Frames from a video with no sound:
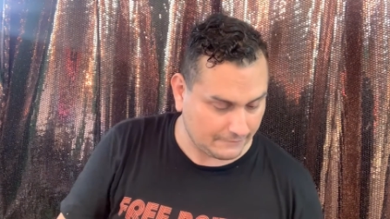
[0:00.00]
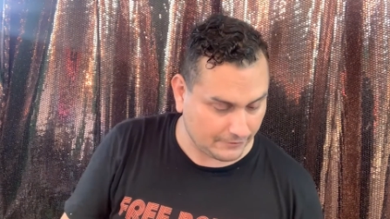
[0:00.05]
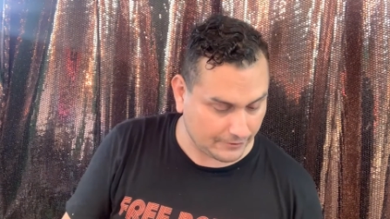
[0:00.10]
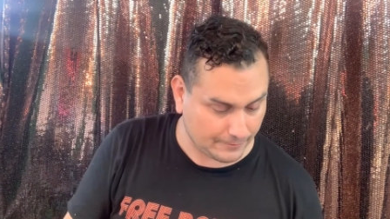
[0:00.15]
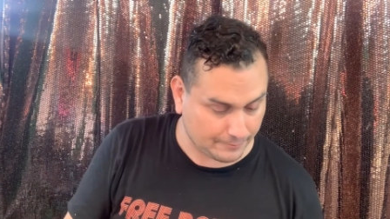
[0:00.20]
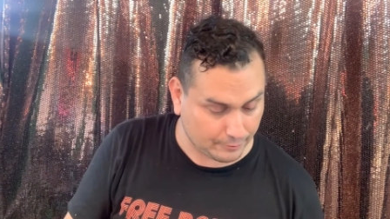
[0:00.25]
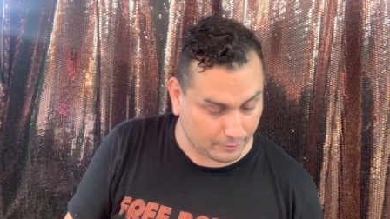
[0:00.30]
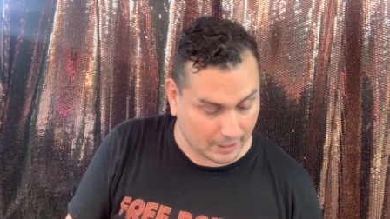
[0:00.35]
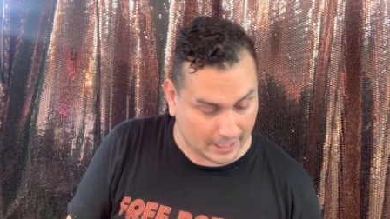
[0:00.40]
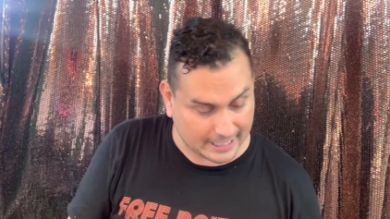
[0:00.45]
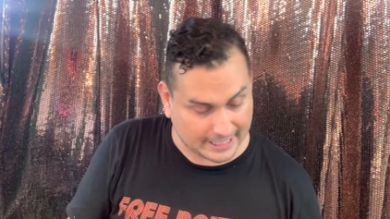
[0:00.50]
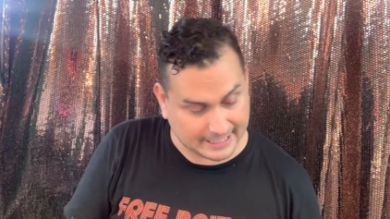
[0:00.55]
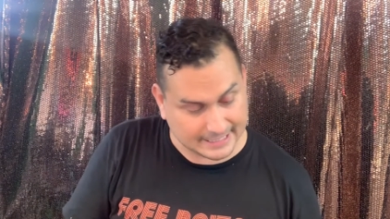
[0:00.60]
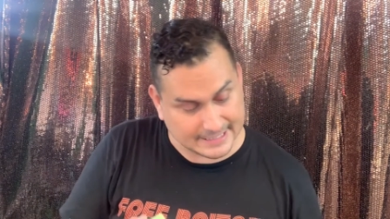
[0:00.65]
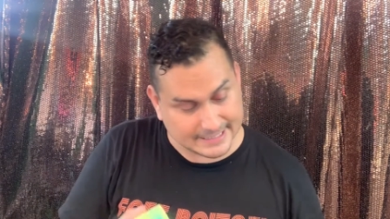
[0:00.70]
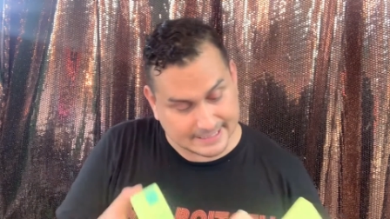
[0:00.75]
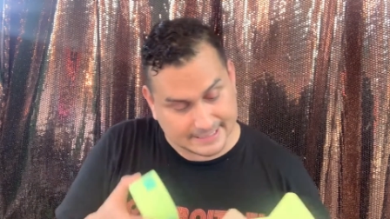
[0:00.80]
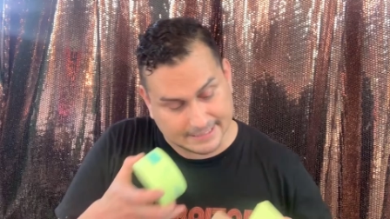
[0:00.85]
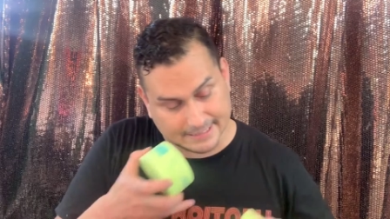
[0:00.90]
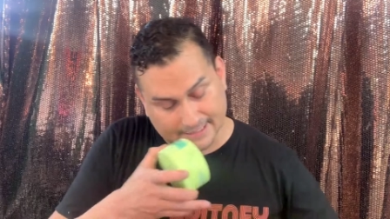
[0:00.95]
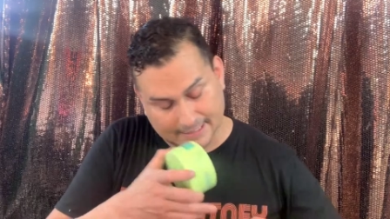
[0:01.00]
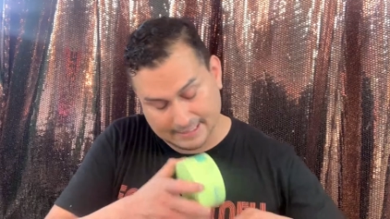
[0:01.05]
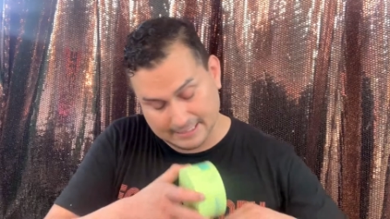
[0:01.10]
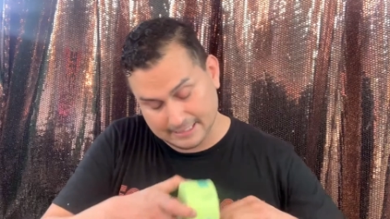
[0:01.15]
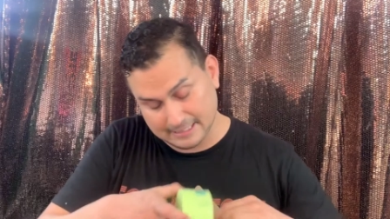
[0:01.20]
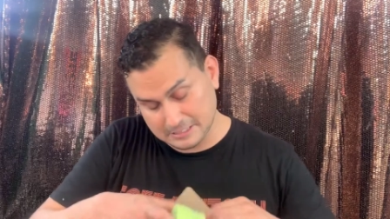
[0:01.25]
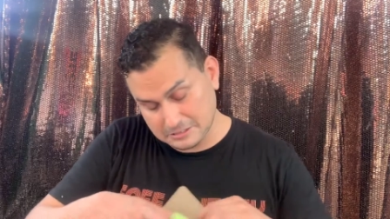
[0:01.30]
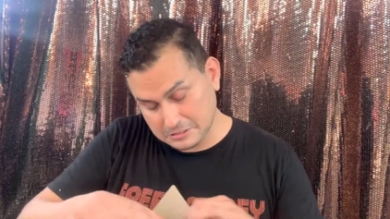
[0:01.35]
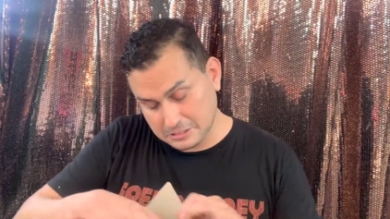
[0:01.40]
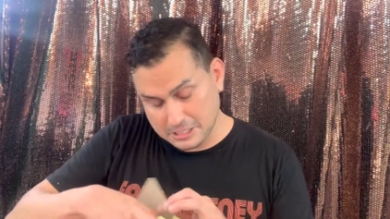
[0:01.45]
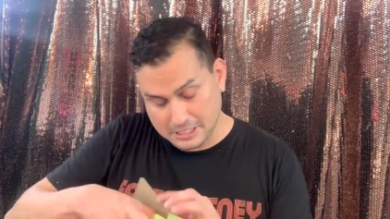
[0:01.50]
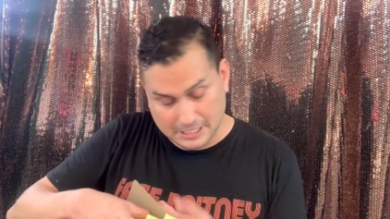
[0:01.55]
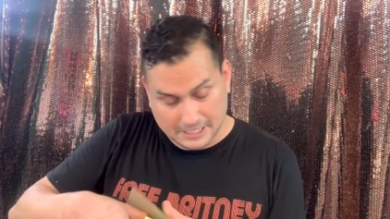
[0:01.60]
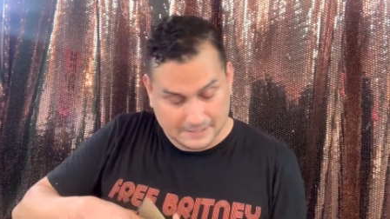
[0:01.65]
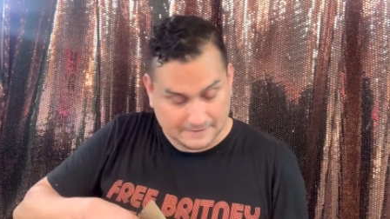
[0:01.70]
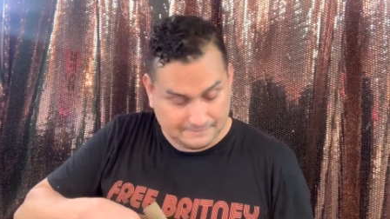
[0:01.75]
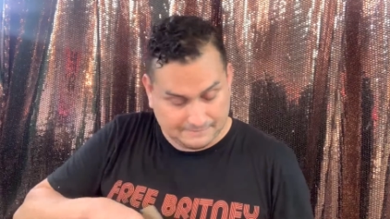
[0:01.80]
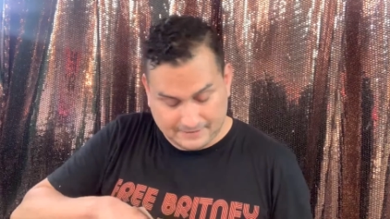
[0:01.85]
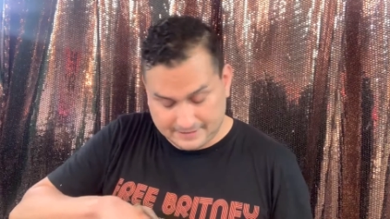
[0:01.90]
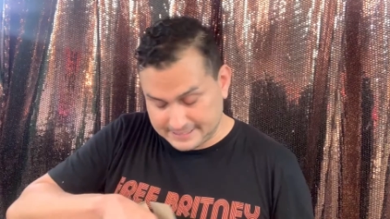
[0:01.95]
for the price,
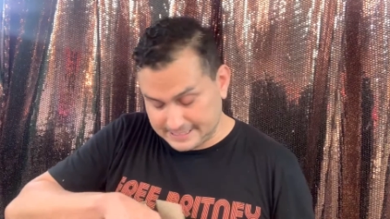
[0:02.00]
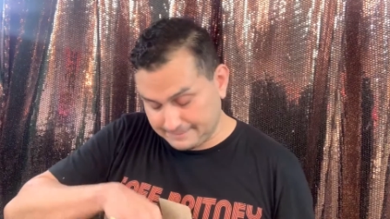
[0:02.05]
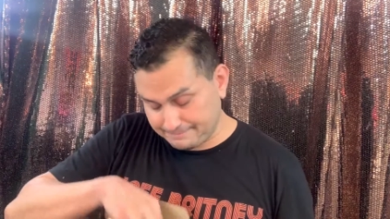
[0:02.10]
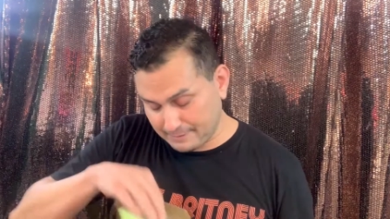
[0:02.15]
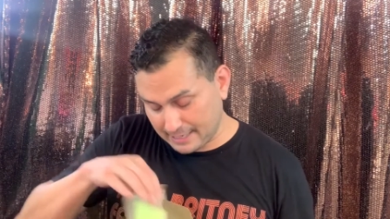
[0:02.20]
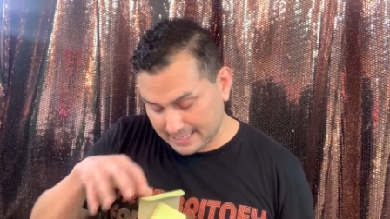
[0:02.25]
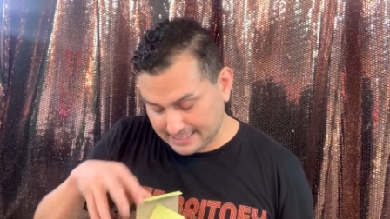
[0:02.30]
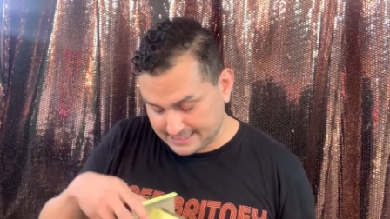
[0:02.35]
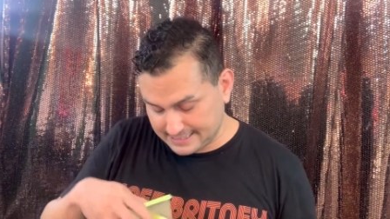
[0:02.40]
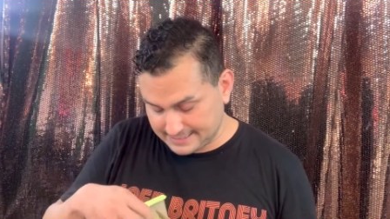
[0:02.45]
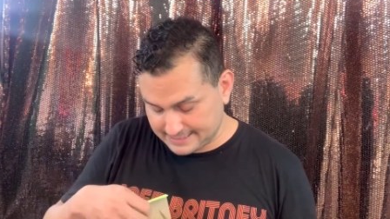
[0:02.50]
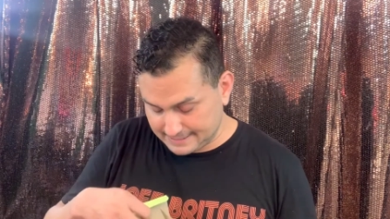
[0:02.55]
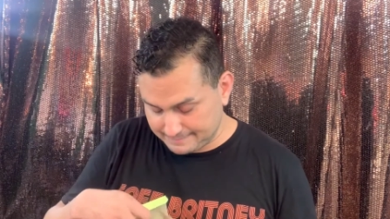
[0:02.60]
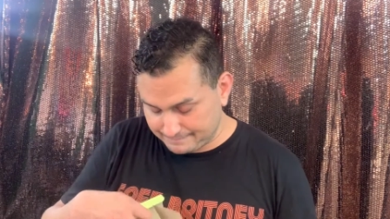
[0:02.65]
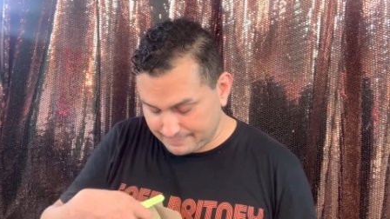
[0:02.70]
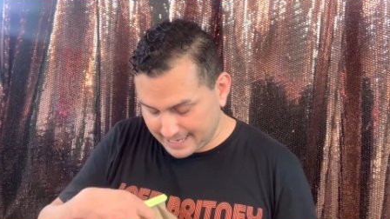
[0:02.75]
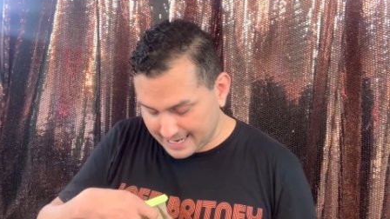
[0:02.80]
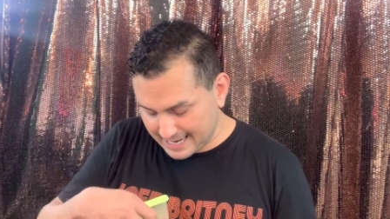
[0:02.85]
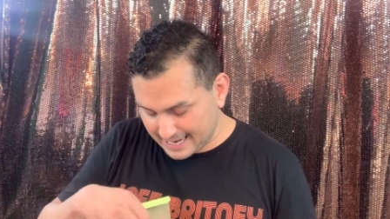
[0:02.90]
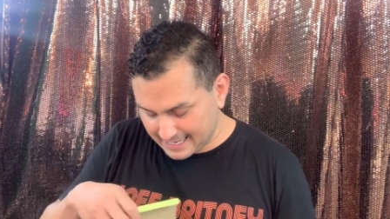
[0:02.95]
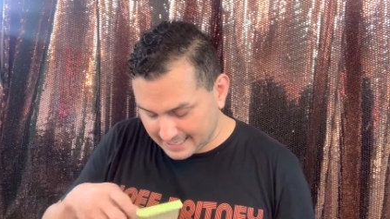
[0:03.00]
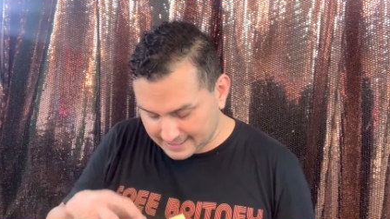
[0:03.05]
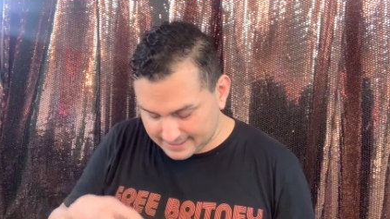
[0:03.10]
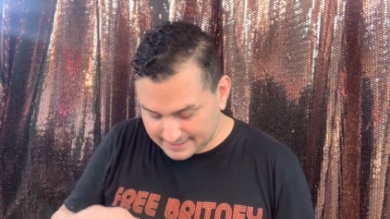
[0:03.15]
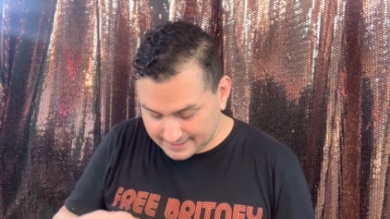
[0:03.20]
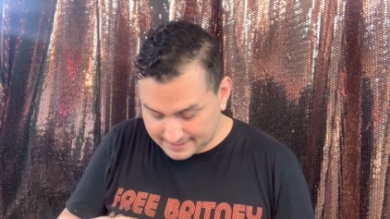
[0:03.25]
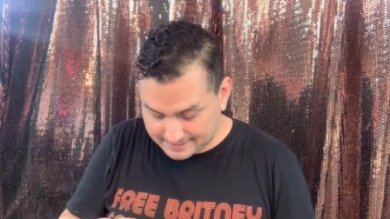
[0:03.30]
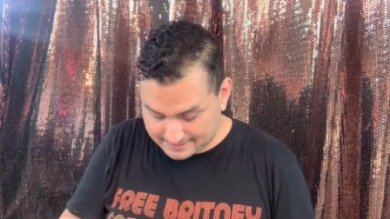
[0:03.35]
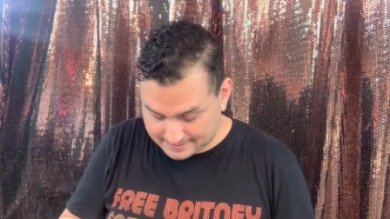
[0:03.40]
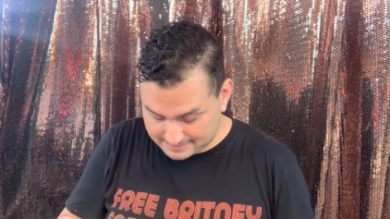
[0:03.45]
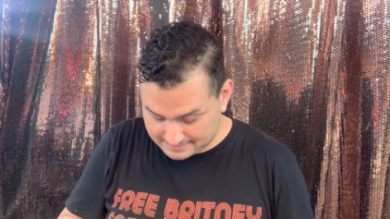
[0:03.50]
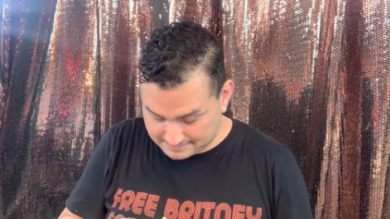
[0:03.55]
50 bucks isn't bad.